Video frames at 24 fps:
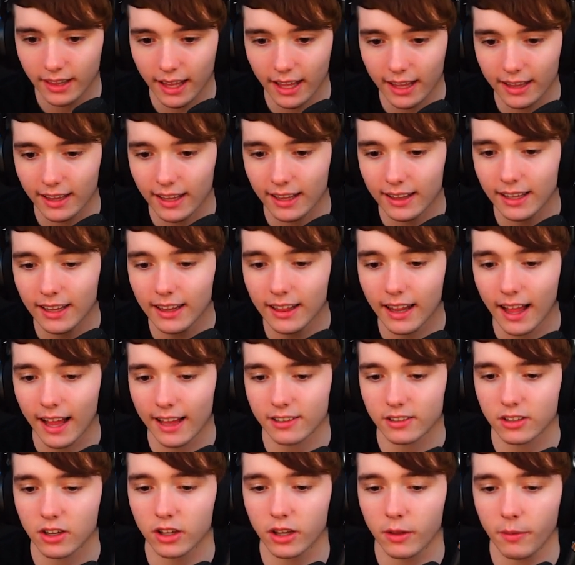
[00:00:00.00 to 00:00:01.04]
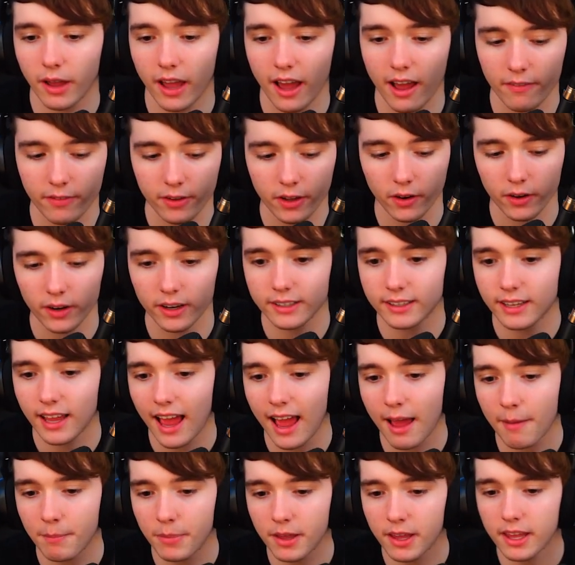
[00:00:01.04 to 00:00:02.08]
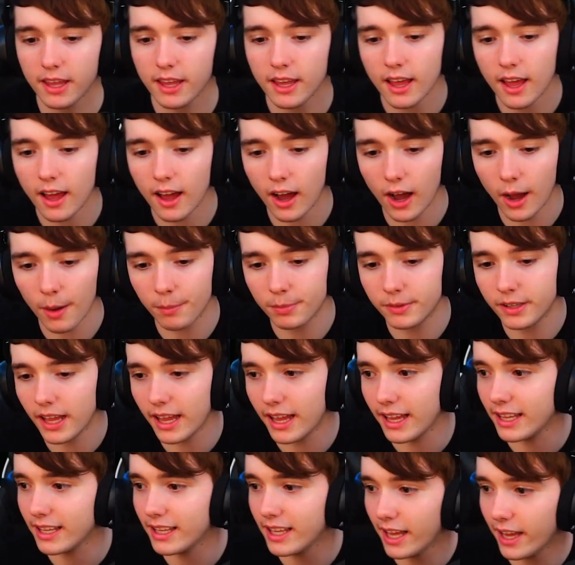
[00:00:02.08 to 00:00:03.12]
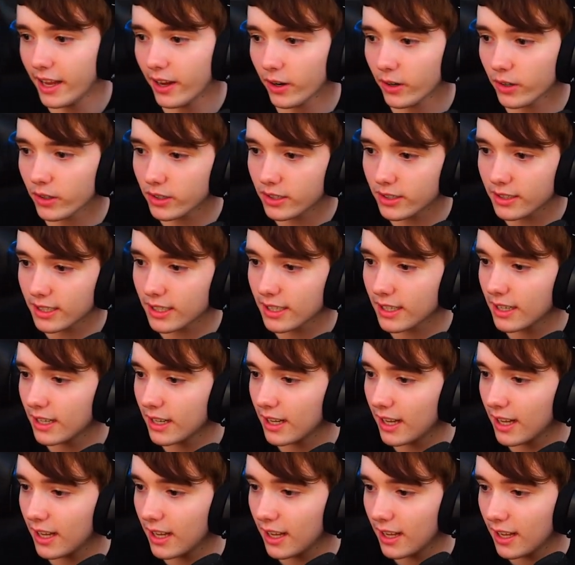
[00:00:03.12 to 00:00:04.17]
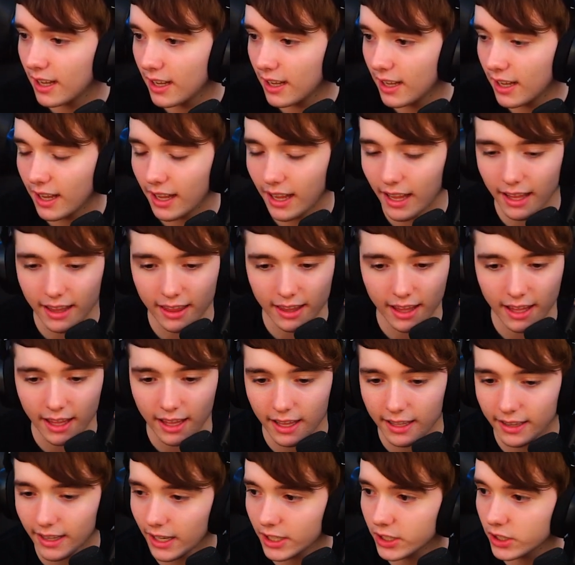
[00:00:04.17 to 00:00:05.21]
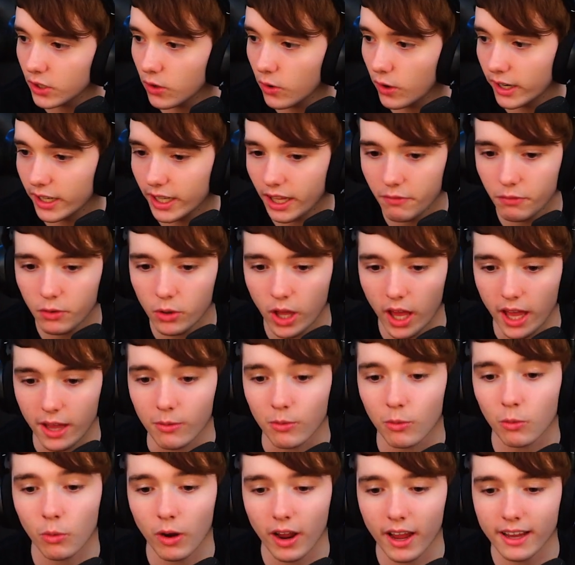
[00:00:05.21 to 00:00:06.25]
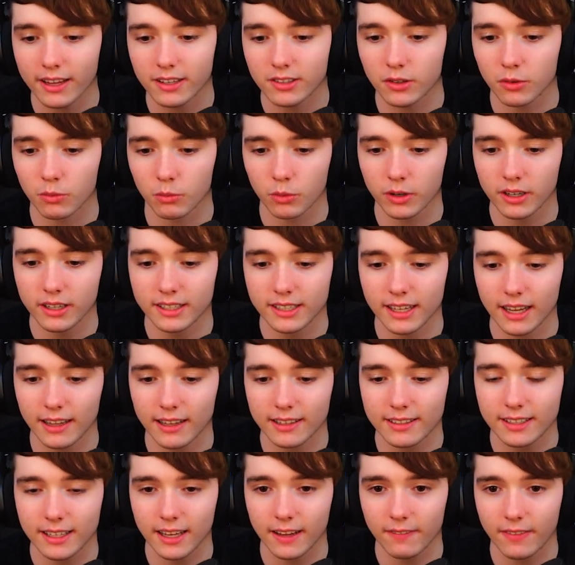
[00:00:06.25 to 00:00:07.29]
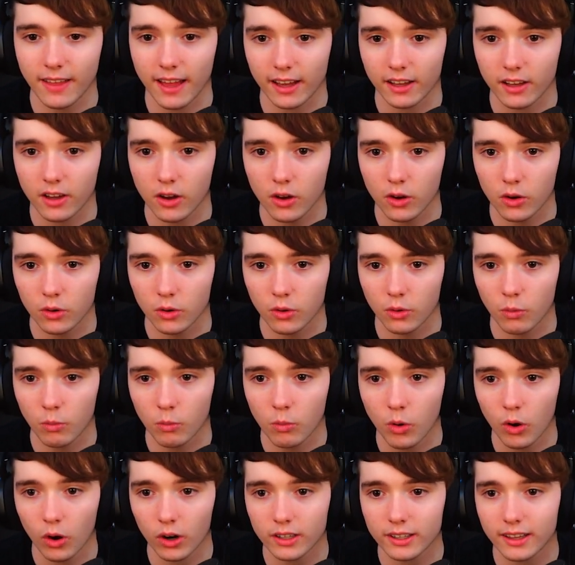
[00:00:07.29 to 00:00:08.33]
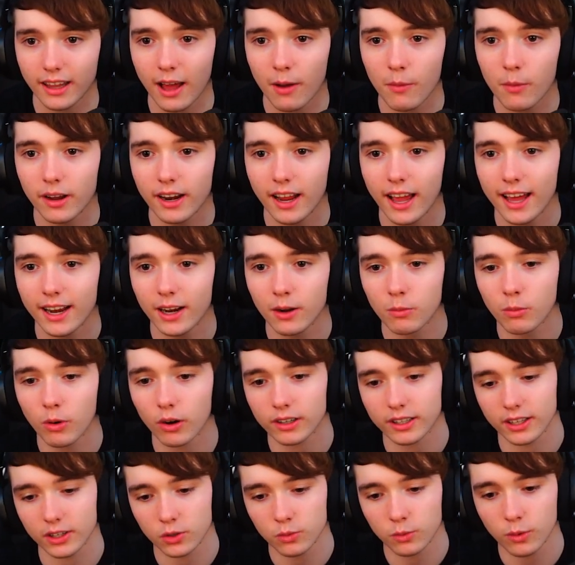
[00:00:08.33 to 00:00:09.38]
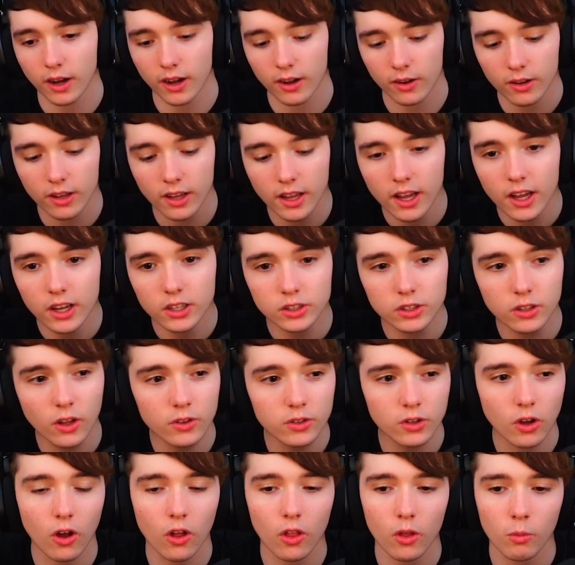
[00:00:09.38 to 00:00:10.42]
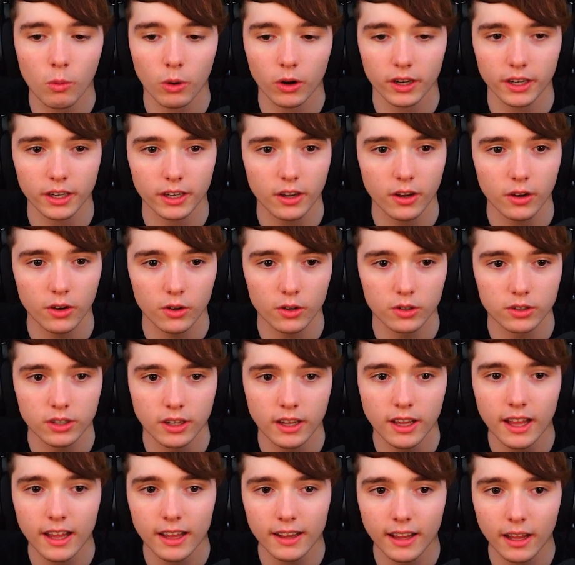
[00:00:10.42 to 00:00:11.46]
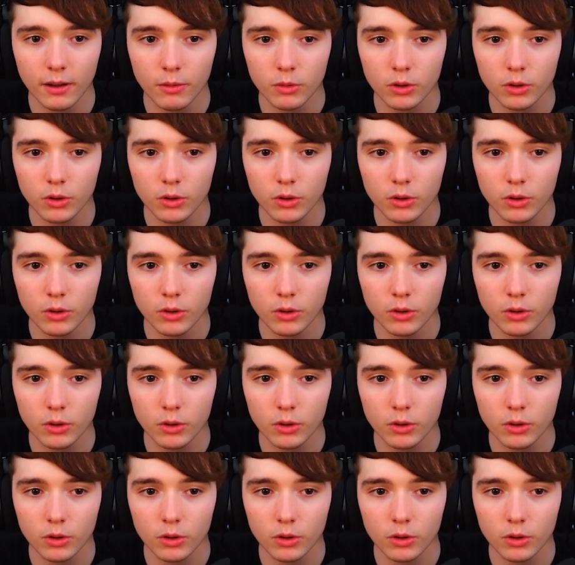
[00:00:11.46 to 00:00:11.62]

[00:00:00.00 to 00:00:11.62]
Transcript: And then the last code that we have here is happy update years and then that should go ahead and give you a race reset let's see if that code worked that went ahead and worked as well so those are all the working codes that